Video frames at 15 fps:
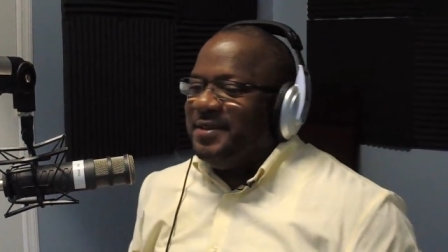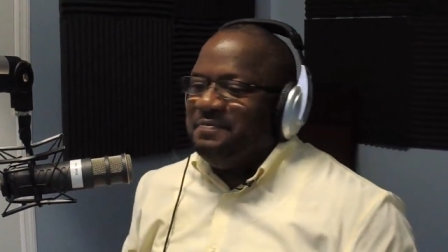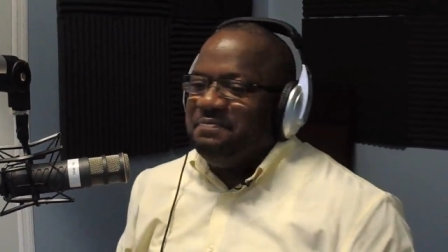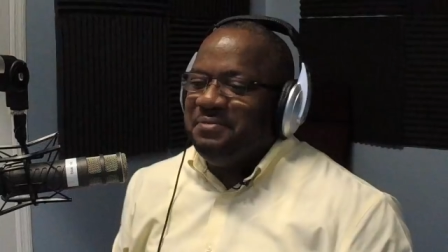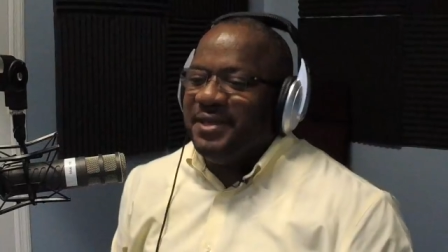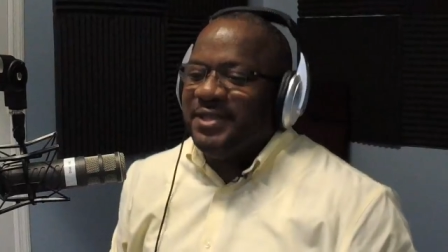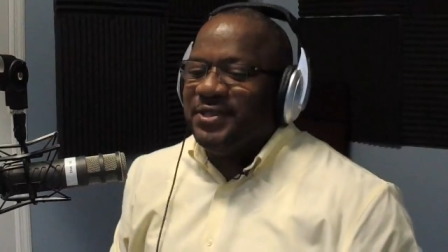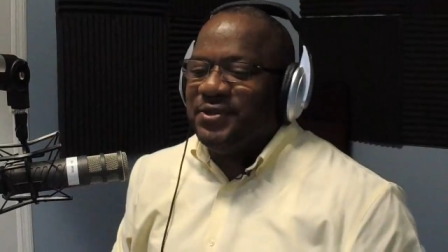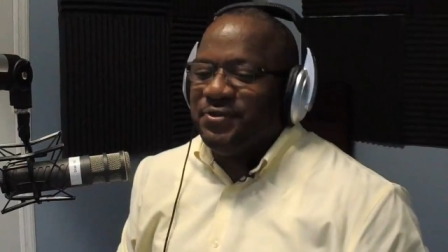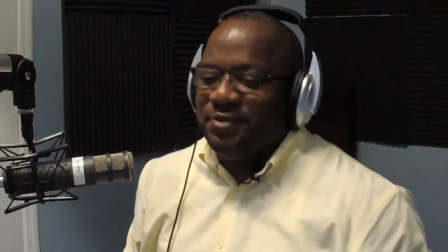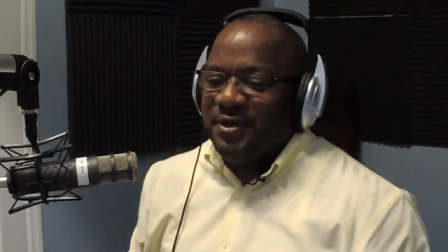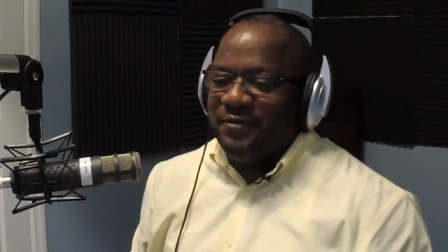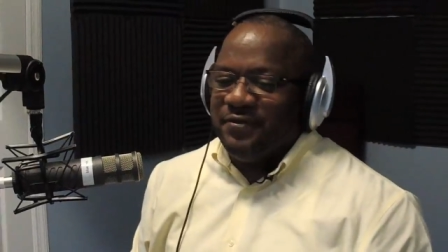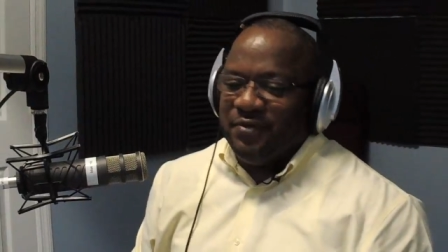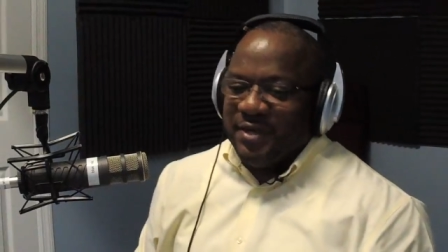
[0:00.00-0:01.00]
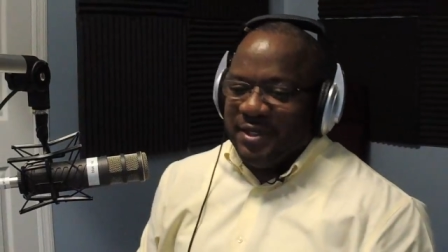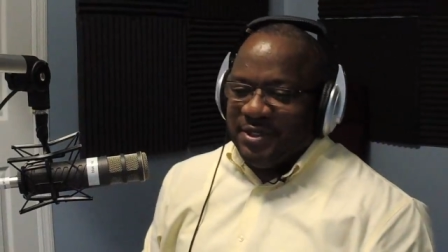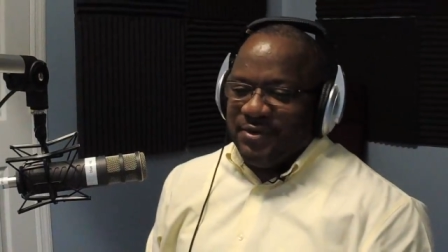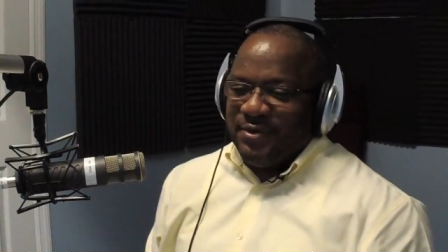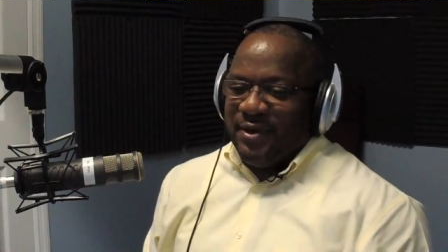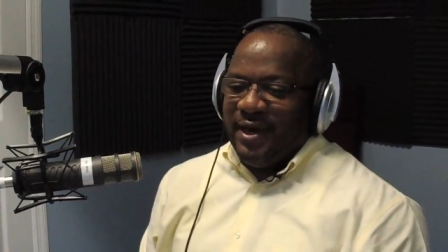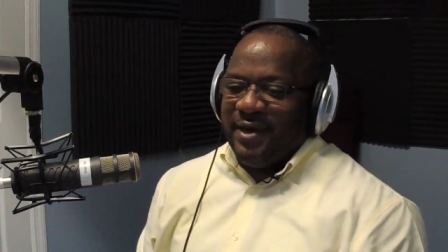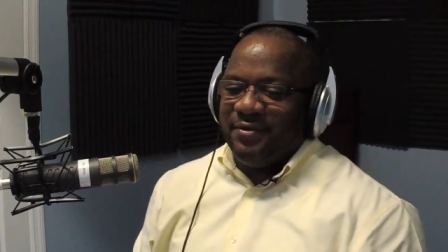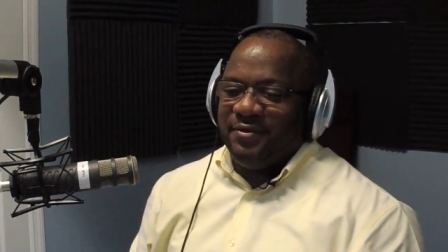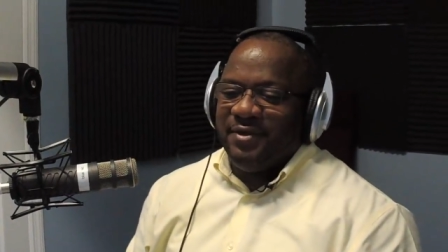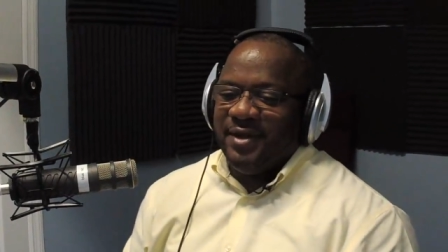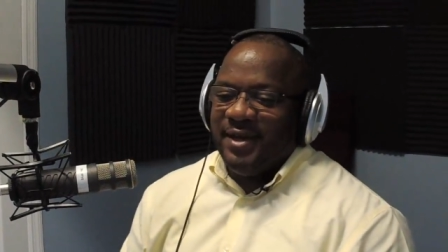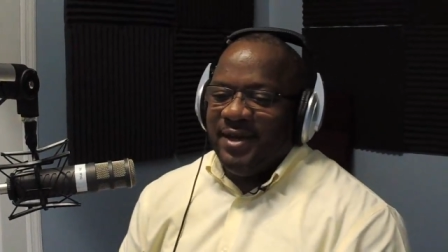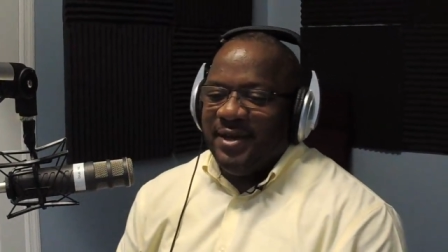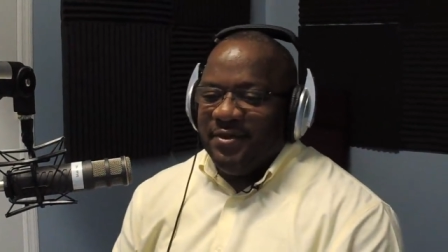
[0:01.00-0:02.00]
the Mystery of Witchcraft.
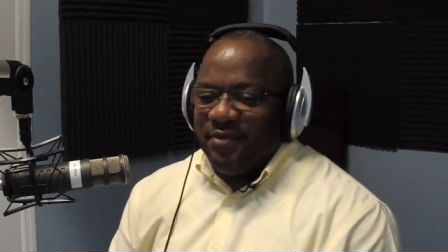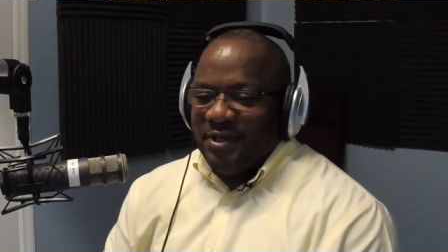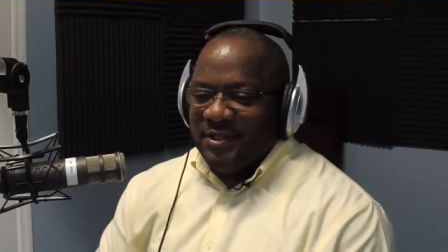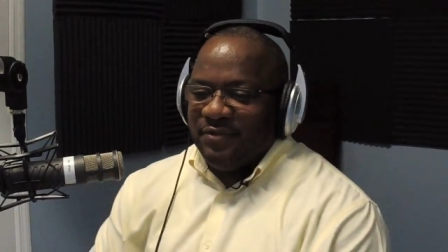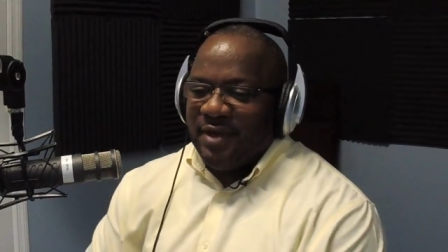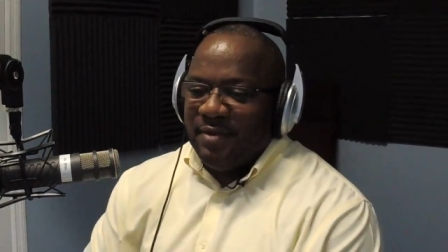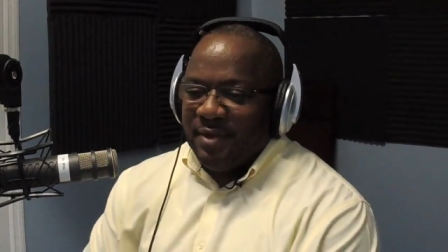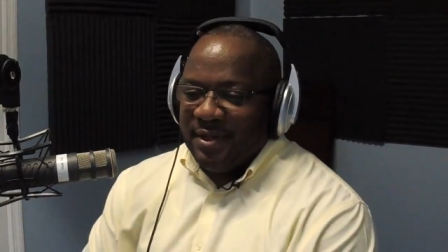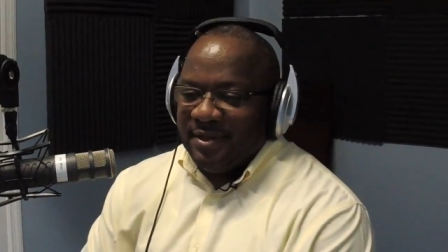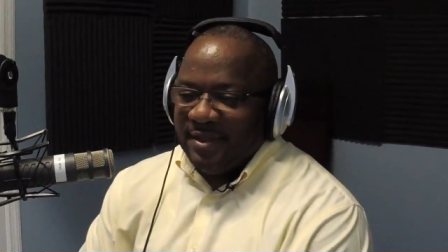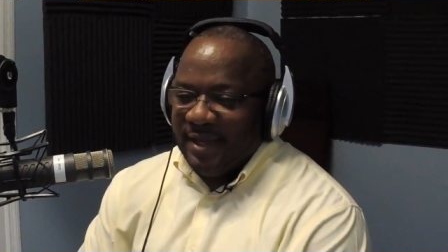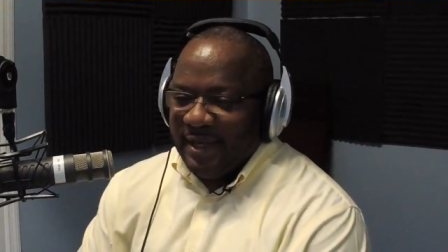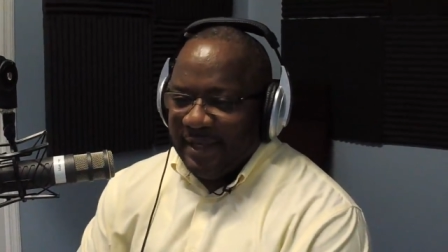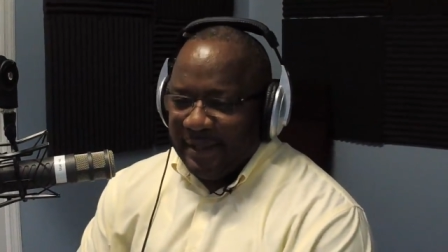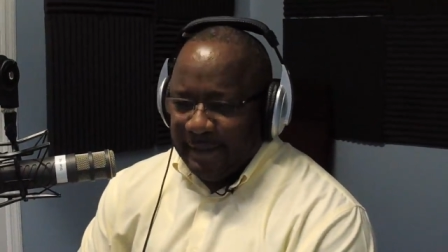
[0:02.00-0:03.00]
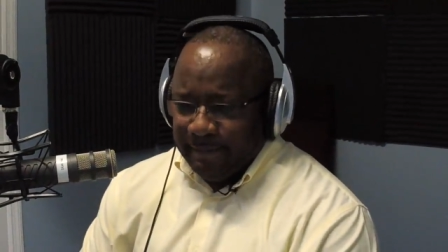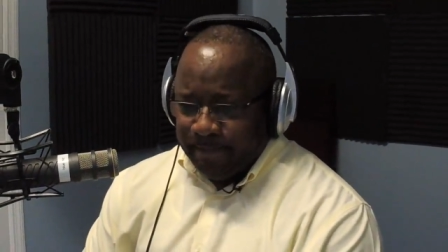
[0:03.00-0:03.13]
First of all, I want to thank